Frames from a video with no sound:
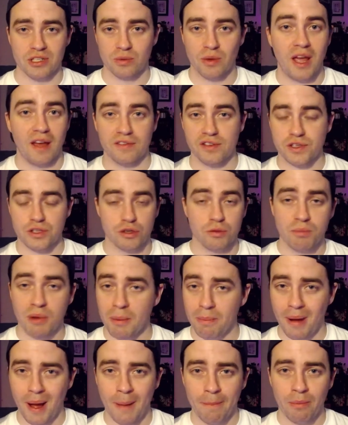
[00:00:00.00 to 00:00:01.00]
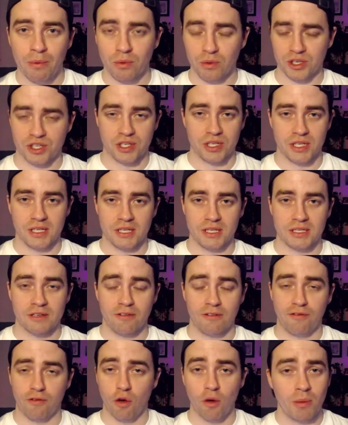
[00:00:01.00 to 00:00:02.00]
We have Super Pup, which is
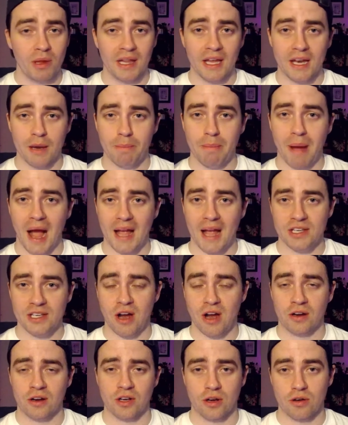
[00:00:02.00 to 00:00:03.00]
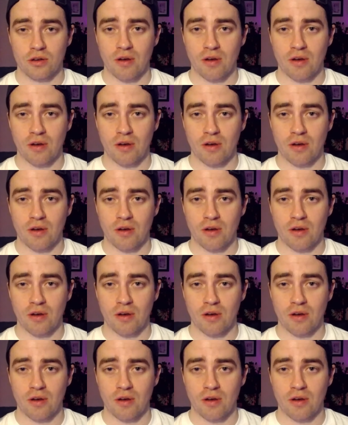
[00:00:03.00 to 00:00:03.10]
formulated by Dr.